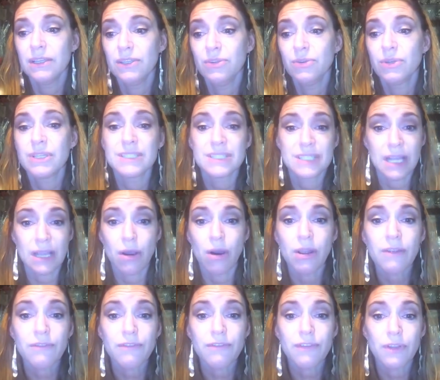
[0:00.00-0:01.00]
can stay
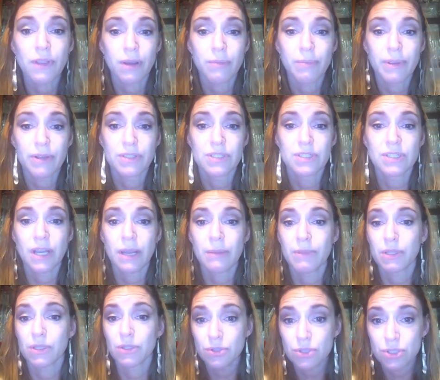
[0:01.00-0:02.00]
on it for long periods of time
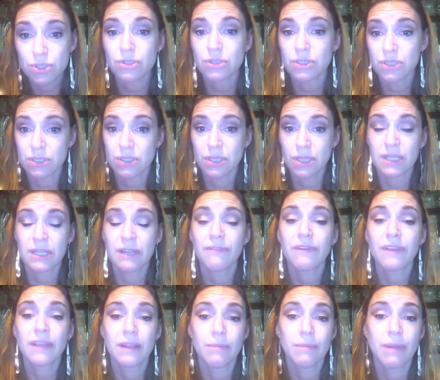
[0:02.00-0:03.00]
and lose
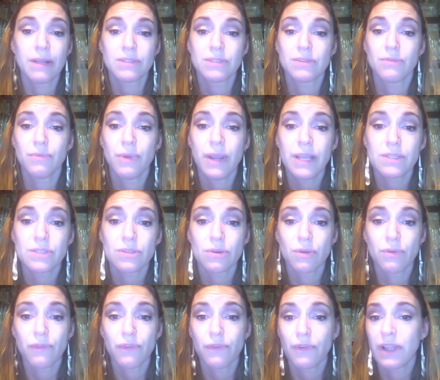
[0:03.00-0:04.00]
significant amounts of weight.
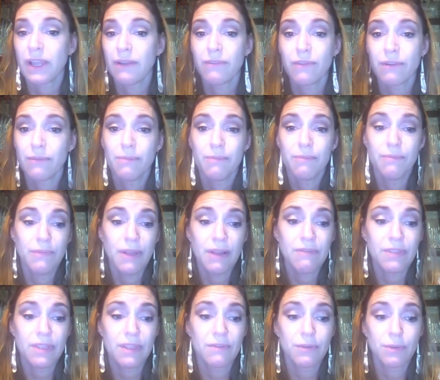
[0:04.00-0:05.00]
So
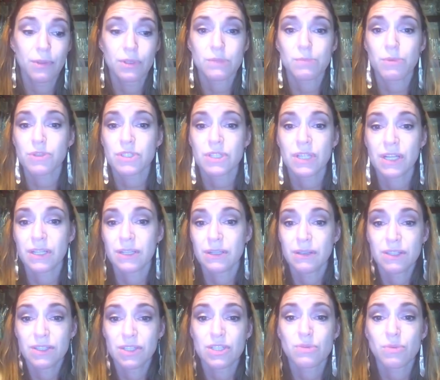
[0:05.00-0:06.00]
everything from those person that
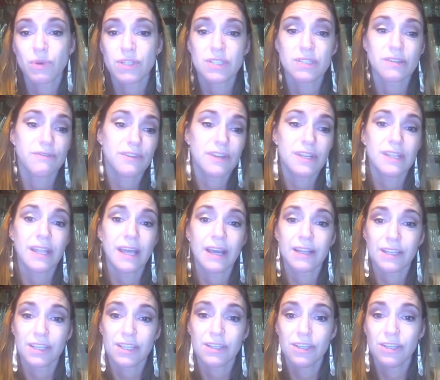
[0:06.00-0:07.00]
just wants to fit in that
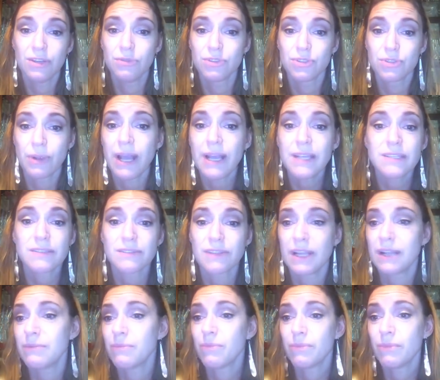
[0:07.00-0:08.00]
cute dress
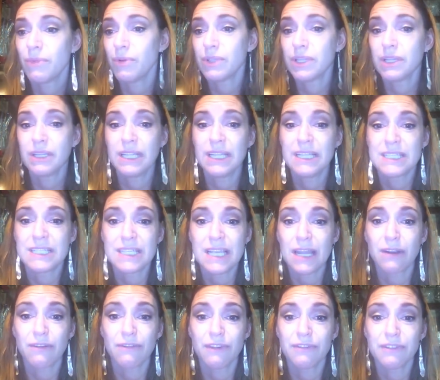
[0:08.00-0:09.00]
that only needs
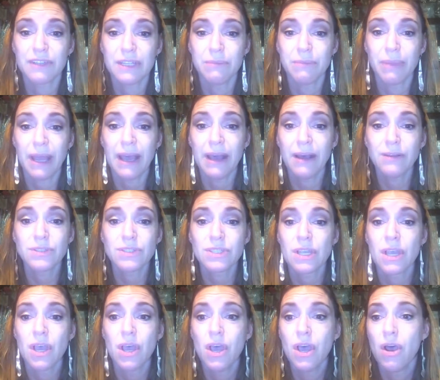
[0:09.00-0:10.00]
10 or 15 pounds,
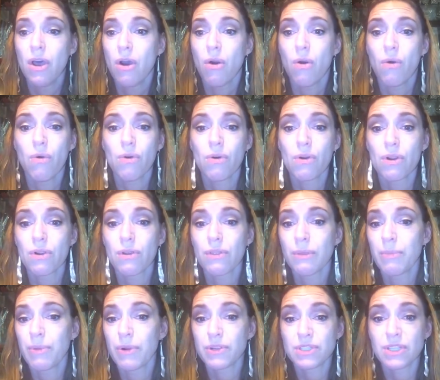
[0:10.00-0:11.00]
or
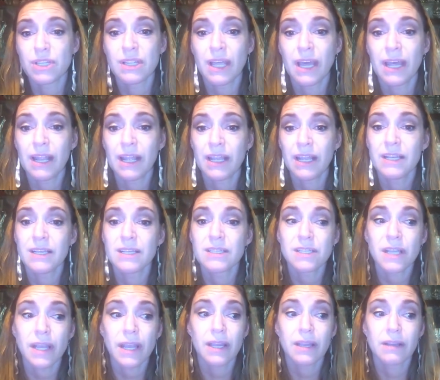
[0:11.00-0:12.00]
the person that is
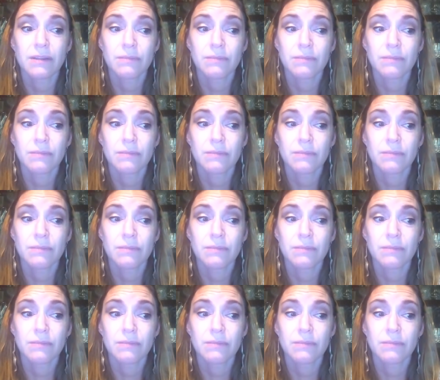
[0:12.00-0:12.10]
like,